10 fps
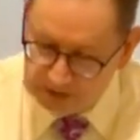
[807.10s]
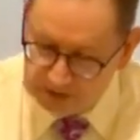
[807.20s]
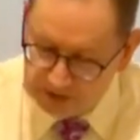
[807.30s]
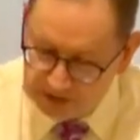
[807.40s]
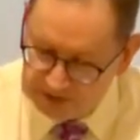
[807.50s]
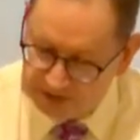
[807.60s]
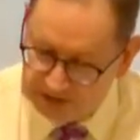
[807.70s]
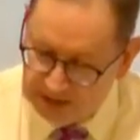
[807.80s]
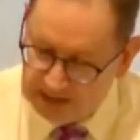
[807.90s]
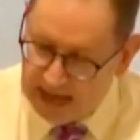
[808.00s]
And
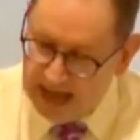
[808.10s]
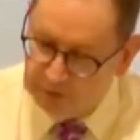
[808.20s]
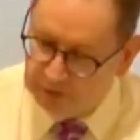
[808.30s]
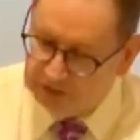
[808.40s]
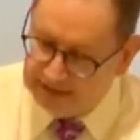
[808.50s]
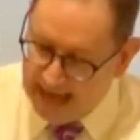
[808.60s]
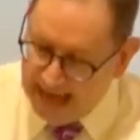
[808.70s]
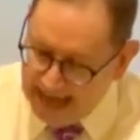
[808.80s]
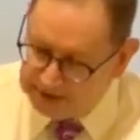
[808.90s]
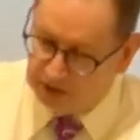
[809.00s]
Jesus said, I will
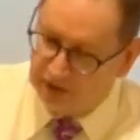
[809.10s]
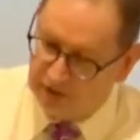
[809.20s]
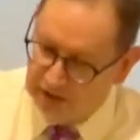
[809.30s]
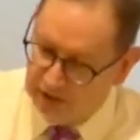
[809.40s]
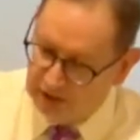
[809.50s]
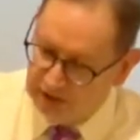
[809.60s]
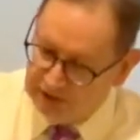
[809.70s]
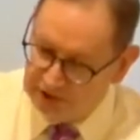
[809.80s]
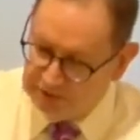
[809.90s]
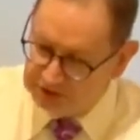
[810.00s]
guide her
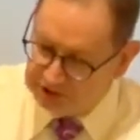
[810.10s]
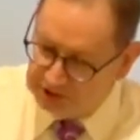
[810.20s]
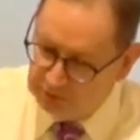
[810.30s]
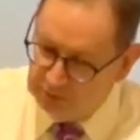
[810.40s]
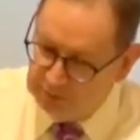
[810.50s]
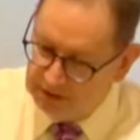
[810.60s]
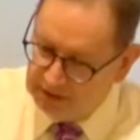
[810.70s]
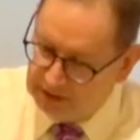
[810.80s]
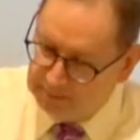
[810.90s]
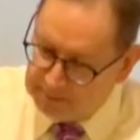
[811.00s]
so that she will
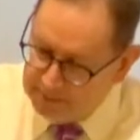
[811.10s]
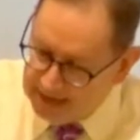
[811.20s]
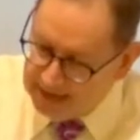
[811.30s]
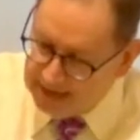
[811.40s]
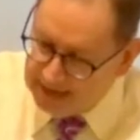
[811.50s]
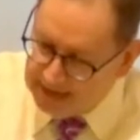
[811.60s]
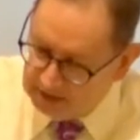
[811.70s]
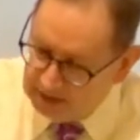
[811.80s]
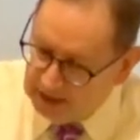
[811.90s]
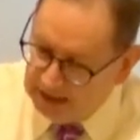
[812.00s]
become a man.
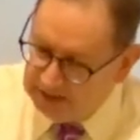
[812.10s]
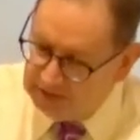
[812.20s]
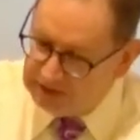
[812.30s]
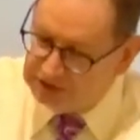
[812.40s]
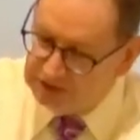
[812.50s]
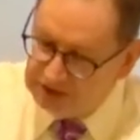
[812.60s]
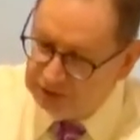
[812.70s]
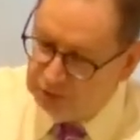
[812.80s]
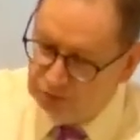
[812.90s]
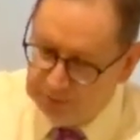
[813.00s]
And then she
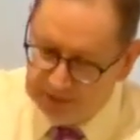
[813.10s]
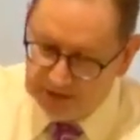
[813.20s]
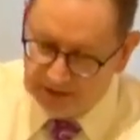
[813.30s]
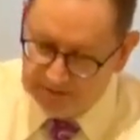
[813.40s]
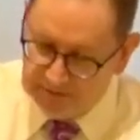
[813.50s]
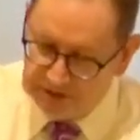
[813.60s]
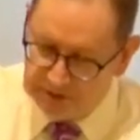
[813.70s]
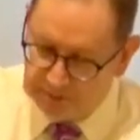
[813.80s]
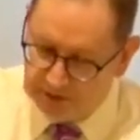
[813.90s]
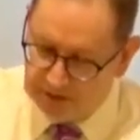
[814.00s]
too will be a living
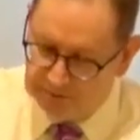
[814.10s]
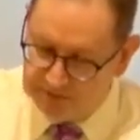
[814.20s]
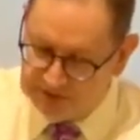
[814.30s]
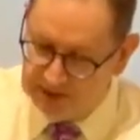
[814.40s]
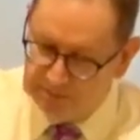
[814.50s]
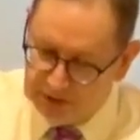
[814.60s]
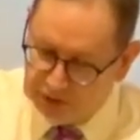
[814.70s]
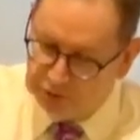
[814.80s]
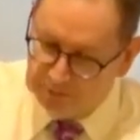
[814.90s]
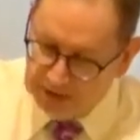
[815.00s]
spirit
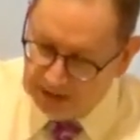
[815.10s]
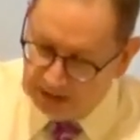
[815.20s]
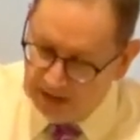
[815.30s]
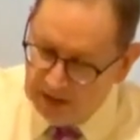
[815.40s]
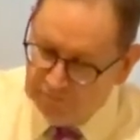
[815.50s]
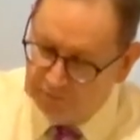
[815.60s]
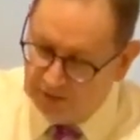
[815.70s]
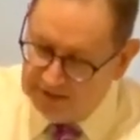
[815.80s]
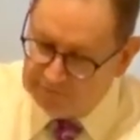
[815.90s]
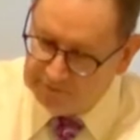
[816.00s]
resembling you men,
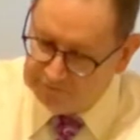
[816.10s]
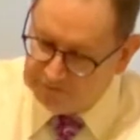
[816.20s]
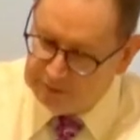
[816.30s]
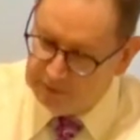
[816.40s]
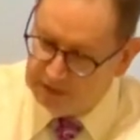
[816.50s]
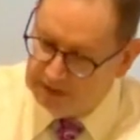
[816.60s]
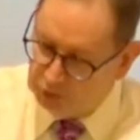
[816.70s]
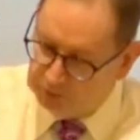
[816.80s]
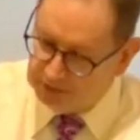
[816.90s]
for every female who